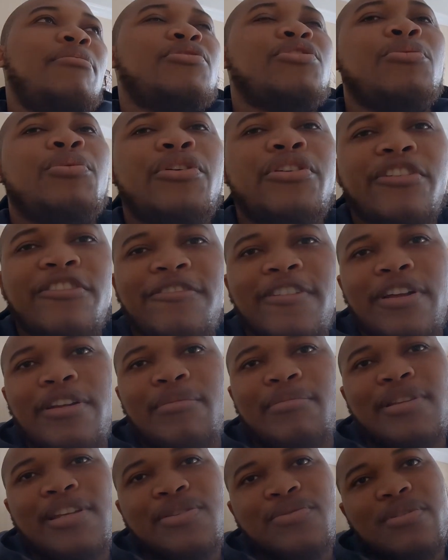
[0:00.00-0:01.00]
I'm sure we could have found
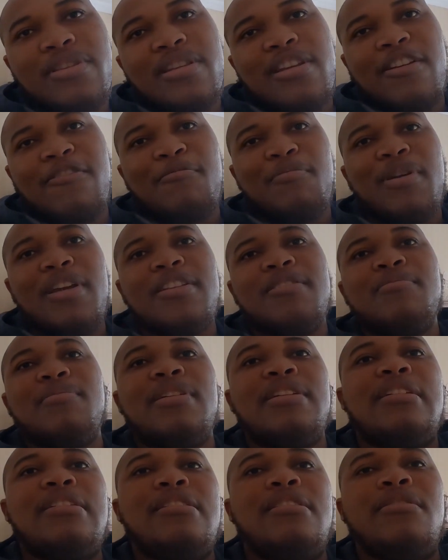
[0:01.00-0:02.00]
a place with enough beds,
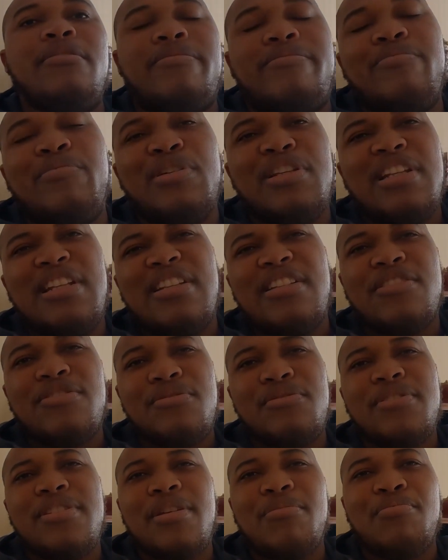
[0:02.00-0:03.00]
but we needed
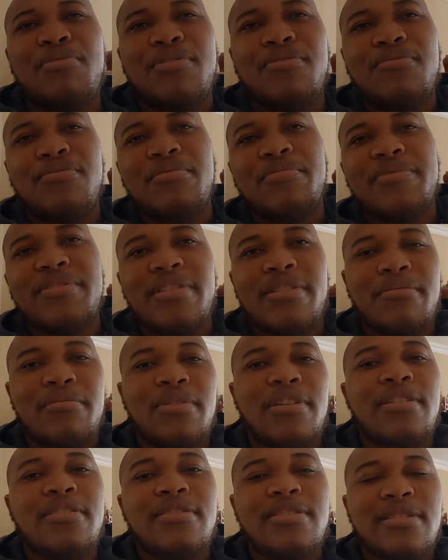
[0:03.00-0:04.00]
2 separate rooms so that
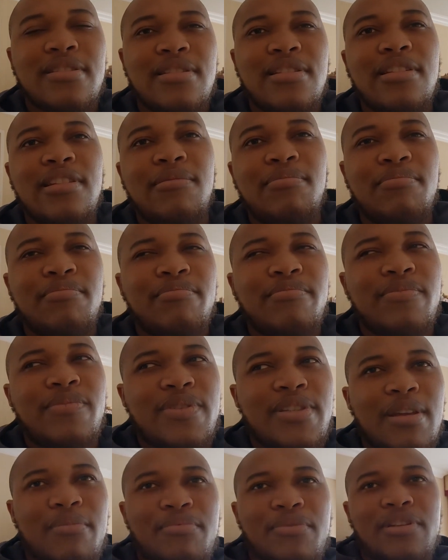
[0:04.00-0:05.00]
we could sleep
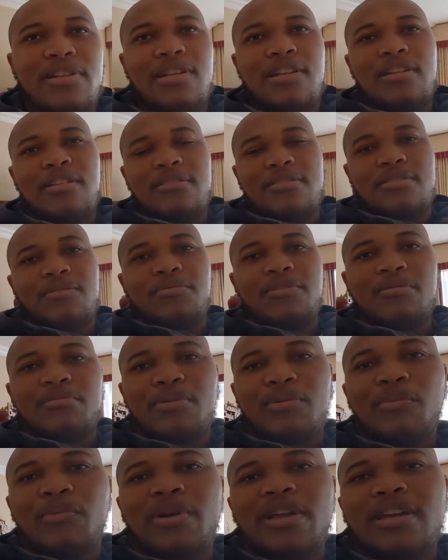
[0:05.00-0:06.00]
separately, because it would have
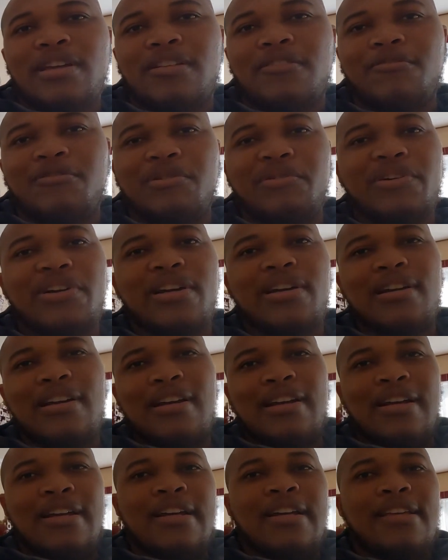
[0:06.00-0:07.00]
been weird if we were
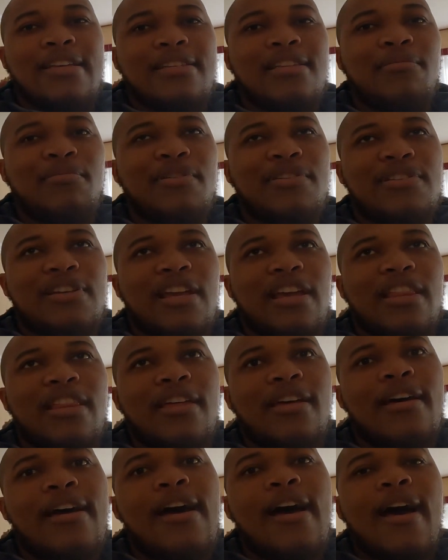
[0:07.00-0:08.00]
sleeping
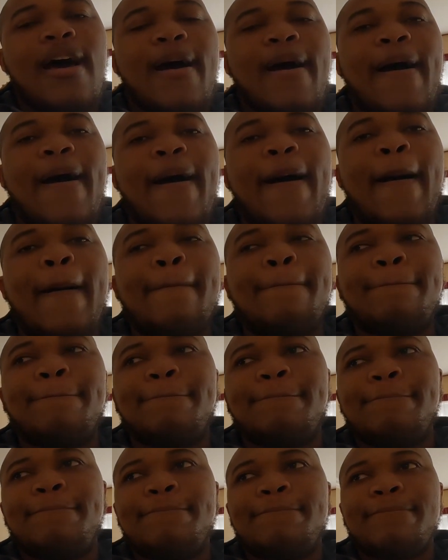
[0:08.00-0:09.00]
together.
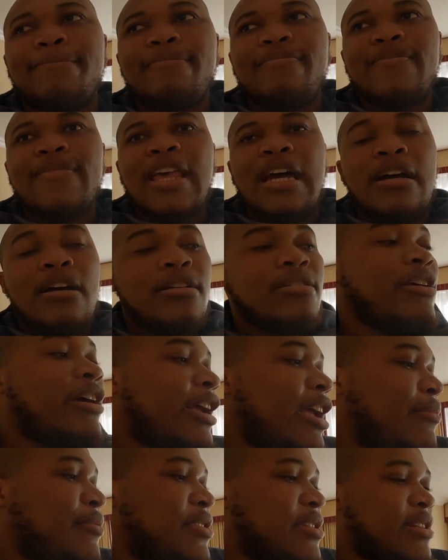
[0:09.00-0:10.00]
So I
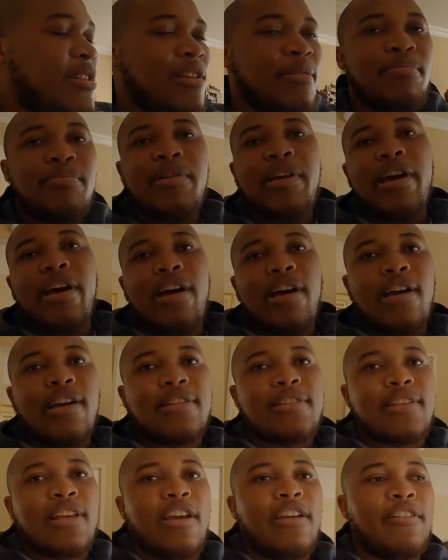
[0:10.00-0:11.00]
came to sleep here at
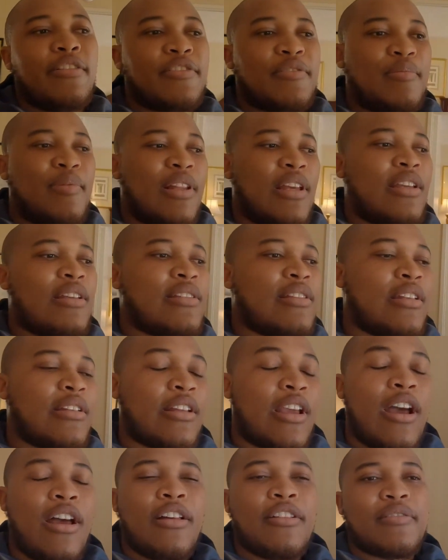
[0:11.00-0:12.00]
Sahil's place and
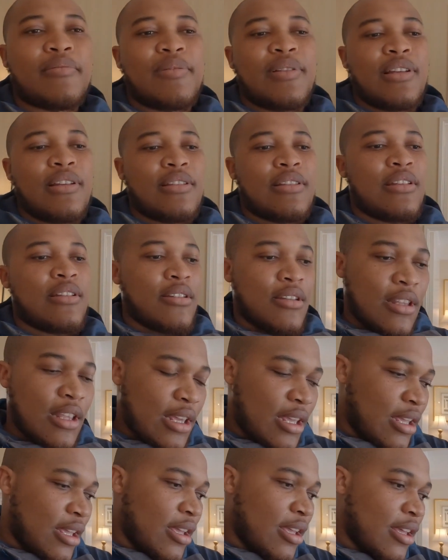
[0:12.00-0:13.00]
Kyle's place, and
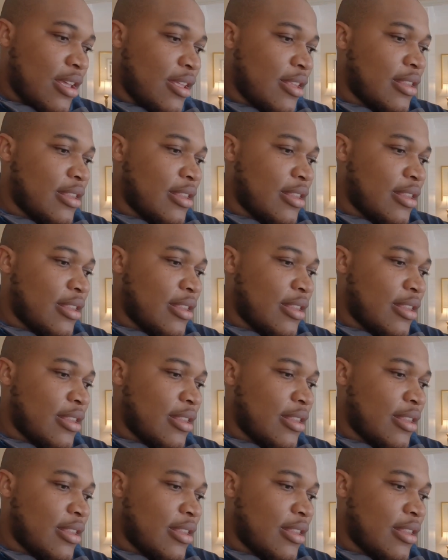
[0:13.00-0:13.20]
they